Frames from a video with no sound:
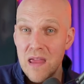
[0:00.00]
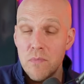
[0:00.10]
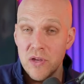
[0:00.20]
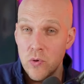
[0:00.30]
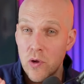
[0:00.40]

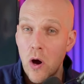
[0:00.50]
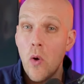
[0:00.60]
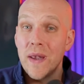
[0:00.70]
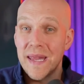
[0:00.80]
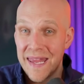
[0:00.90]
but you go
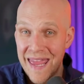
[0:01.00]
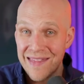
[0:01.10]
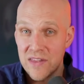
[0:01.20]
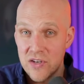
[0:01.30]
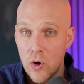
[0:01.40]
and
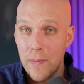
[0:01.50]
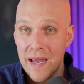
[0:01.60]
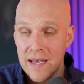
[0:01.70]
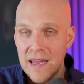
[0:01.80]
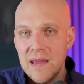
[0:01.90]
get the
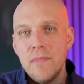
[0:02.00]
domain name.